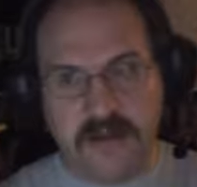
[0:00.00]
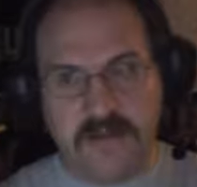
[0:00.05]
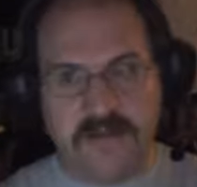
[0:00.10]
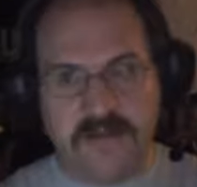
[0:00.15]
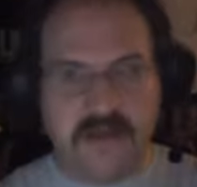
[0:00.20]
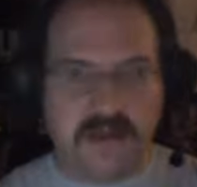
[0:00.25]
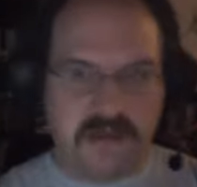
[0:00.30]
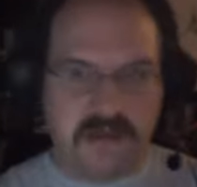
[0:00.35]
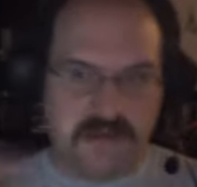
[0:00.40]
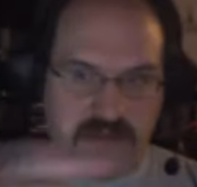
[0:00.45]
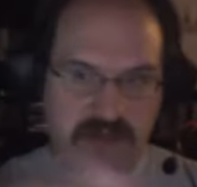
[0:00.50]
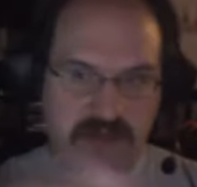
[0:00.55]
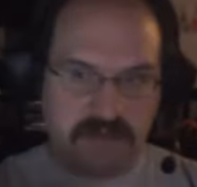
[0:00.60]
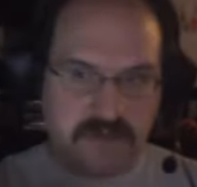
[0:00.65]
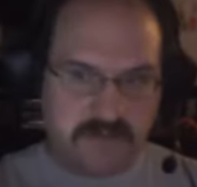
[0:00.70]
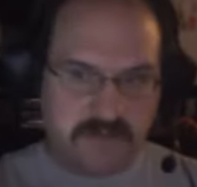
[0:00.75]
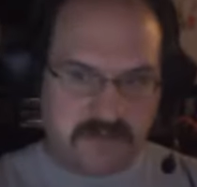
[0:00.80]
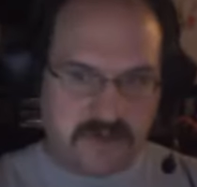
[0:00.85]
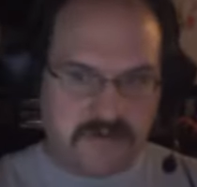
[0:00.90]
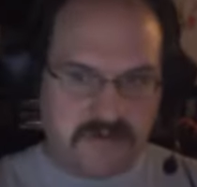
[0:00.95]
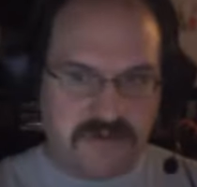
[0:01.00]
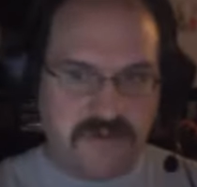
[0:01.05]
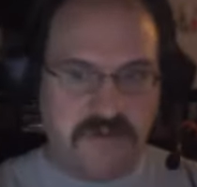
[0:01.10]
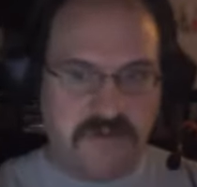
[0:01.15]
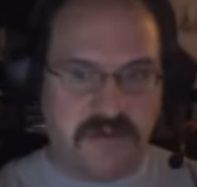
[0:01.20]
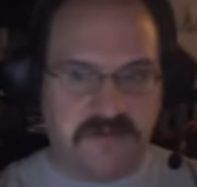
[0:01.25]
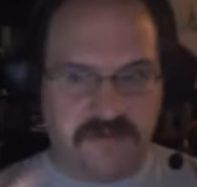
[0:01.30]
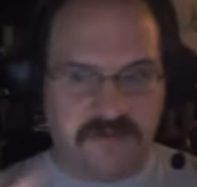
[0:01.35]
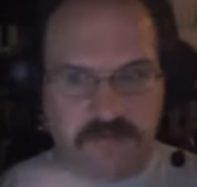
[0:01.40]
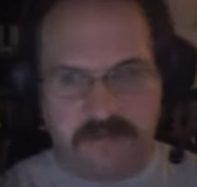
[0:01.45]
that can then be mounted
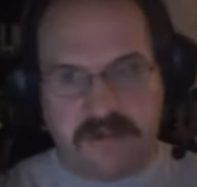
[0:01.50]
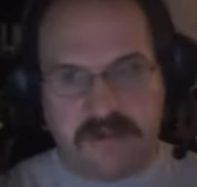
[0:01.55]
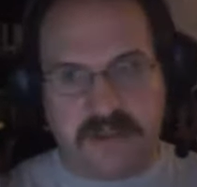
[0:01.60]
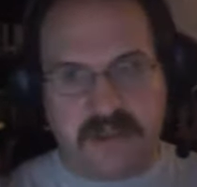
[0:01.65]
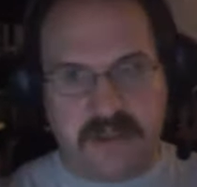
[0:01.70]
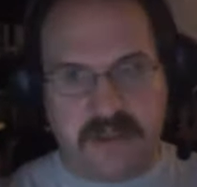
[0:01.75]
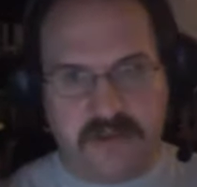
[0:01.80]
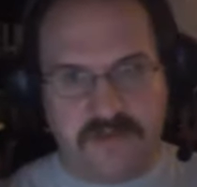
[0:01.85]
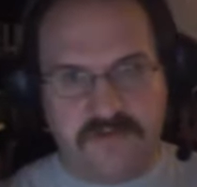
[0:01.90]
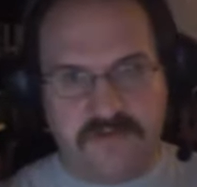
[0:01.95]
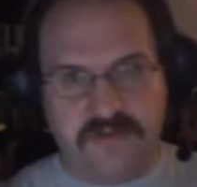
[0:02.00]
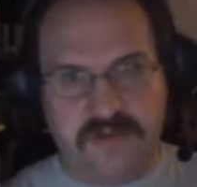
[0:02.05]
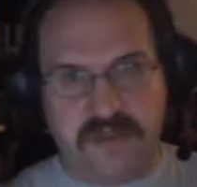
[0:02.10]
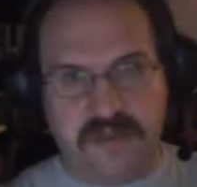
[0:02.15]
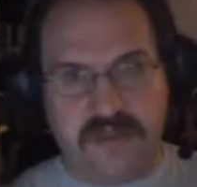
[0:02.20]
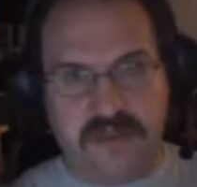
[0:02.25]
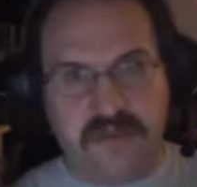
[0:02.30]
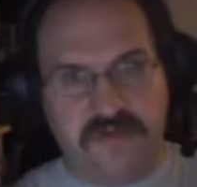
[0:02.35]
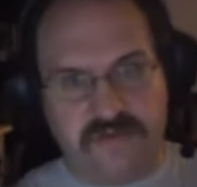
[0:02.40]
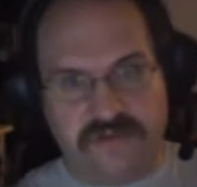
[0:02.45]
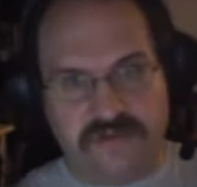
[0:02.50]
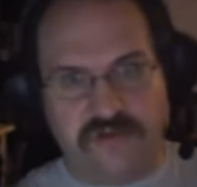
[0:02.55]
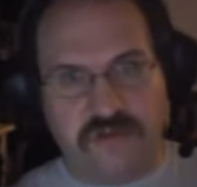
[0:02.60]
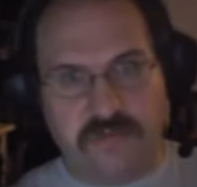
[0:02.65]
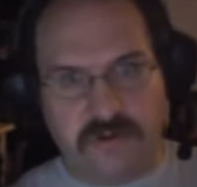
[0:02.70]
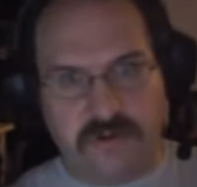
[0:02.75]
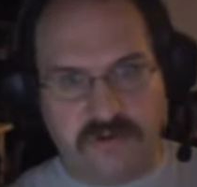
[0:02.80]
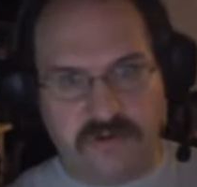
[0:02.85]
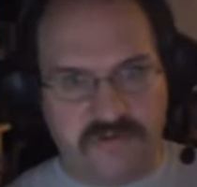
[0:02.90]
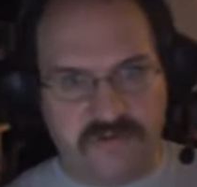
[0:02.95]
by somebody else, and it's a
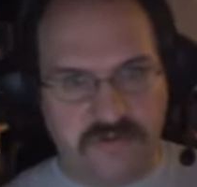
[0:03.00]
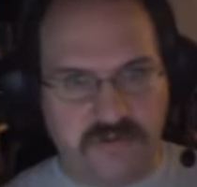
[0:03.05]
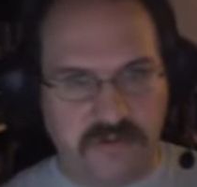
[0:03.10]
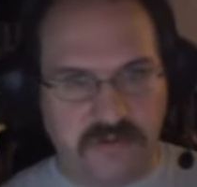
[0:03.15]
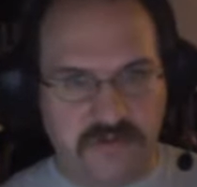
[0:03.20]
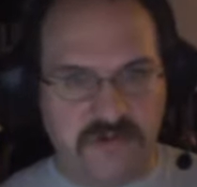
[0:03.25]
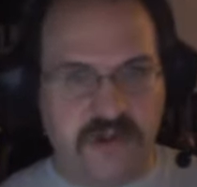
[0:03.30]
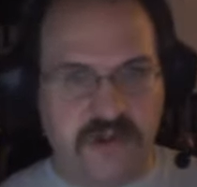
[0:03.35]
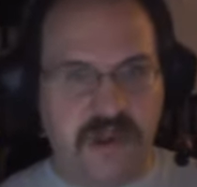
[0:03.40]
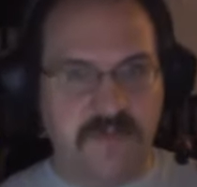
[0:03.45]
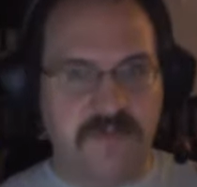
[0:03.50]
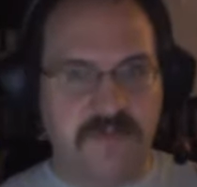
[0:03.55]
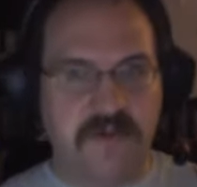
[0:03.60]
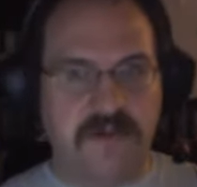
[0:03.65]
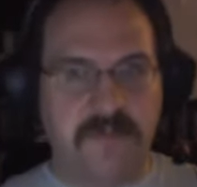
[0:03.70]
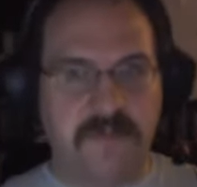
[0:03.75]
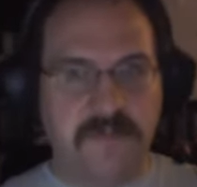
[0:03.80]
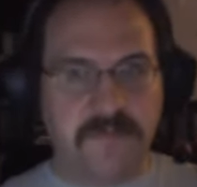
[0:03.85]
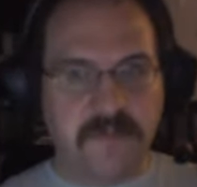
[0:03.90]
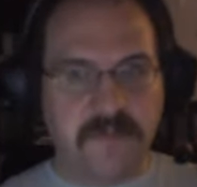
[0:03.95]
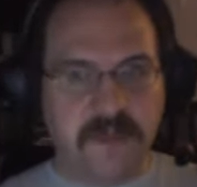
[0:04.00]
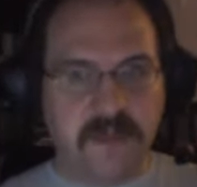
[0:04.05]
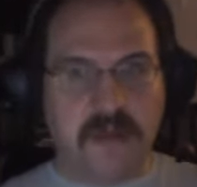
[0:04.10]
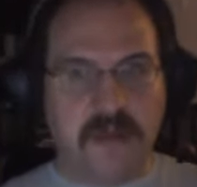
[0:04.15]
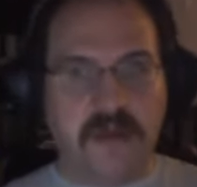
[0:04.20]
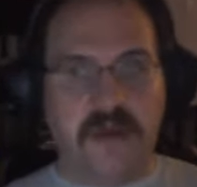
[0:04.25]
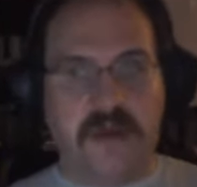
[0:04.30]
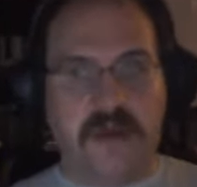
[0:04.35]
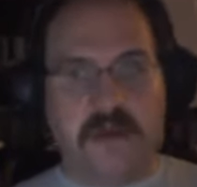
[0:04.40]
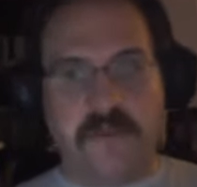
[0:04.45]
two-person job there.
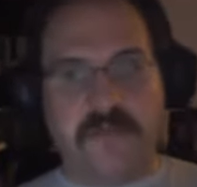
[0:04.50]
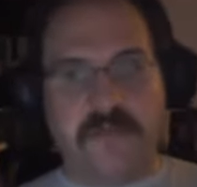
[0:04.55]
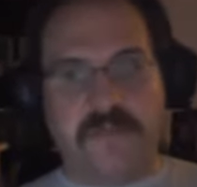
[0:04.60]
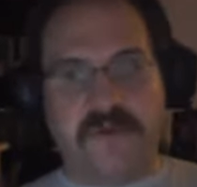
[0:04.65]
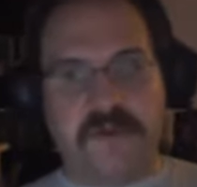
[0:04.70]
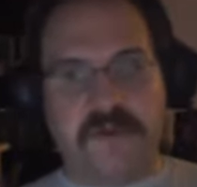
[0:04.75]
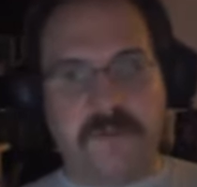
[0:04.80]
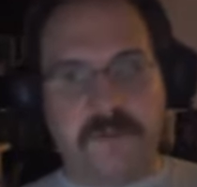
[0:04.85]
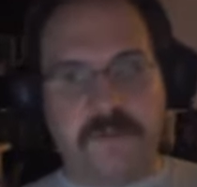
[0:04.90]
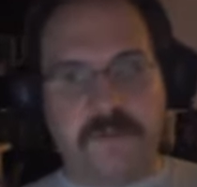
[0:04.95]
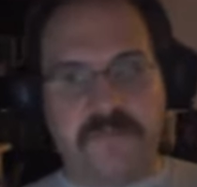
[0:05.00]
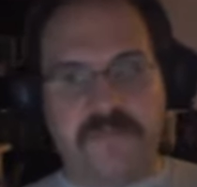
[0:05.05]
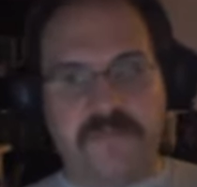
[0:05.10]
But